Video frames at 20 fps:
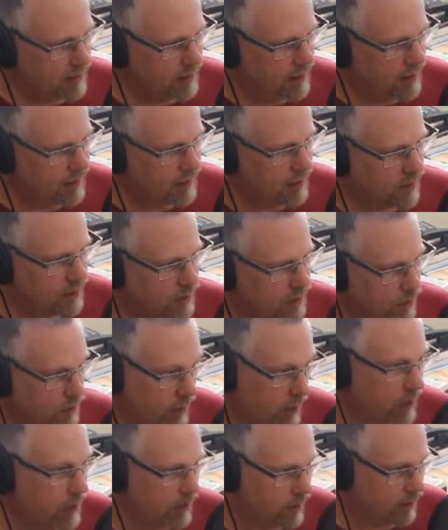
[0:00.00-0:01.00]
it's
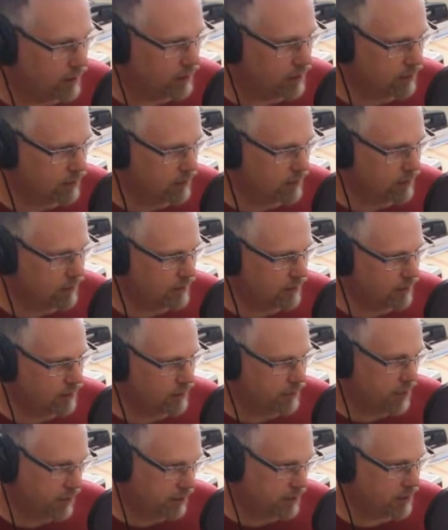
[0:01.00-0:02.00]
300
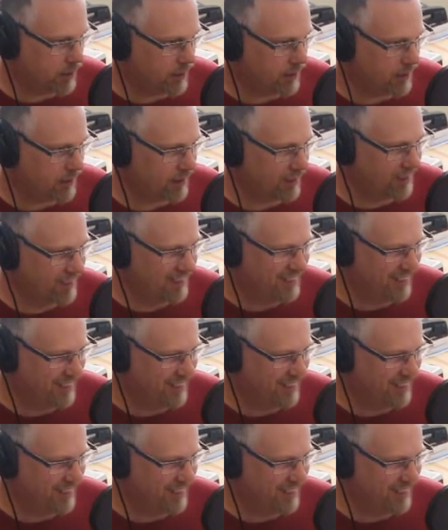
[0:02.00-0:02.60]
bits per second.